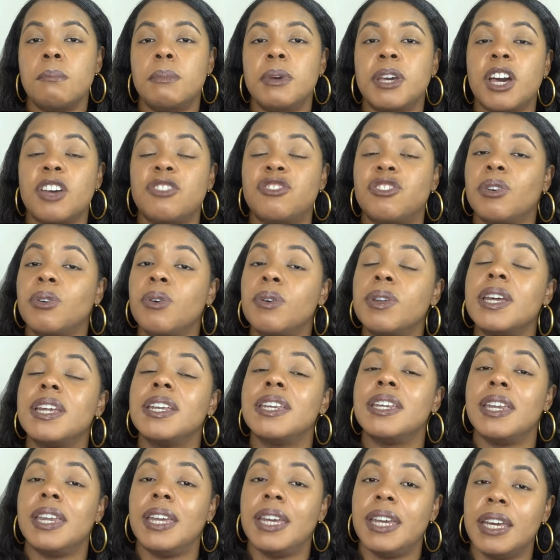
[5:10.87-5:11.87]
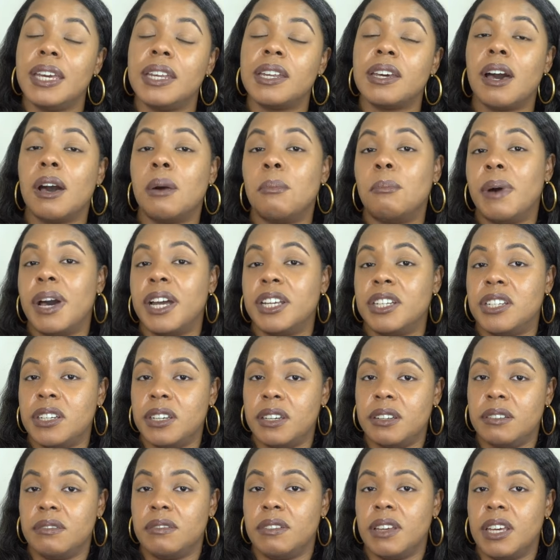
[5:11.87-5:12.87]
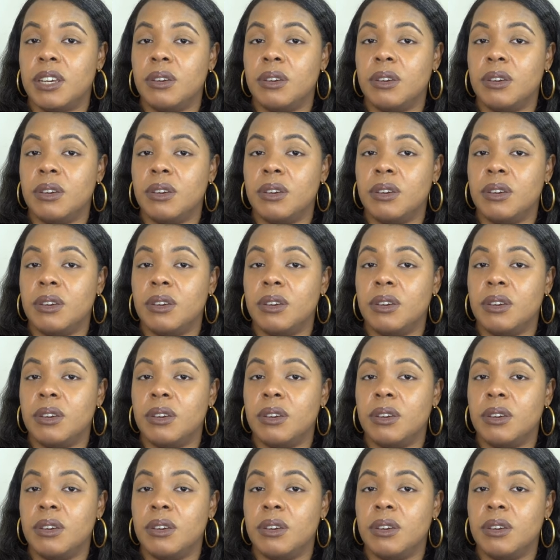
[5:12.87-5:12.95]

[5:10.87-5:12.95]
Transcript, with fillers: because you're going to need a budget.